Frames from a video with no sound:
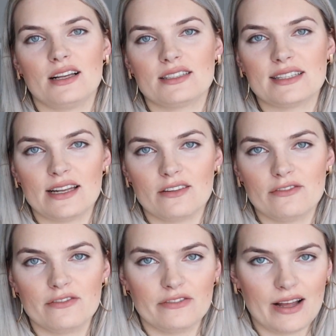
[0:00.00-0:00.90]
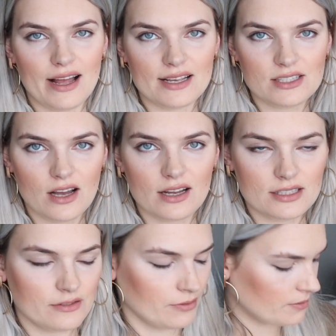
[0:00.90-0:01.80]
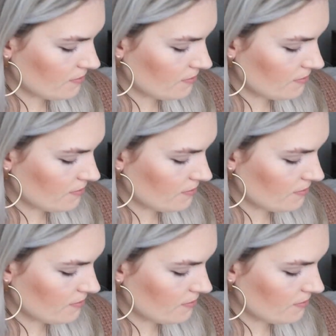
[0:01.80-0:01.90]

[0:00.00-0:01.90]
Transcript: set of socks with